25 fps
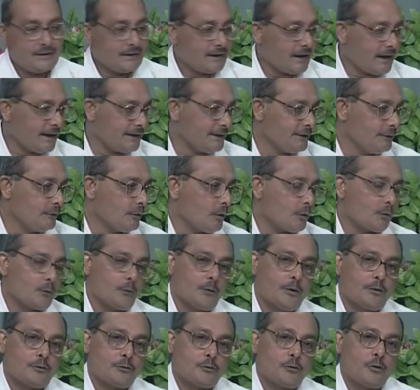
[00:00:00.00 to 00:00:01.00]
I did not
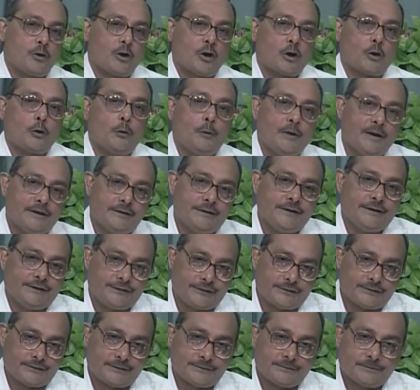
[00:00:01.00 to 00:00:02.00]
want to convey
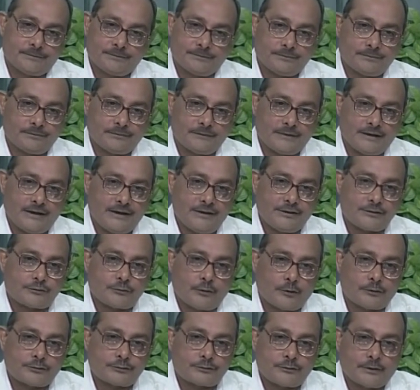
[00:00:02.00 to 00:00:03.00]
this. In
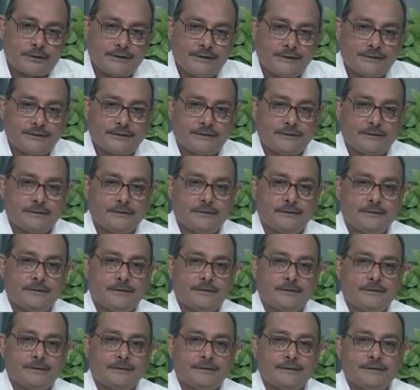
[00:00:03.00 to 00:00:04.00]
short stories,
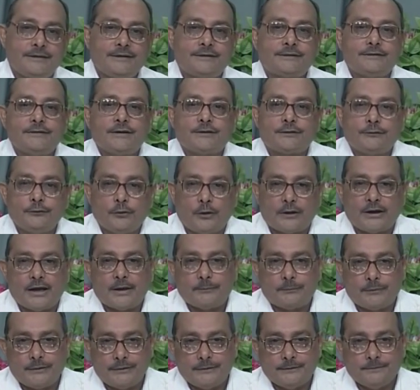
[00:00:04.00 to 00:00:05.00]
this does not
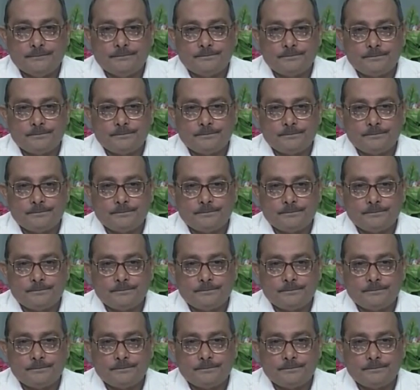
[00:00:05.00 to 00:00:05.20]
happen.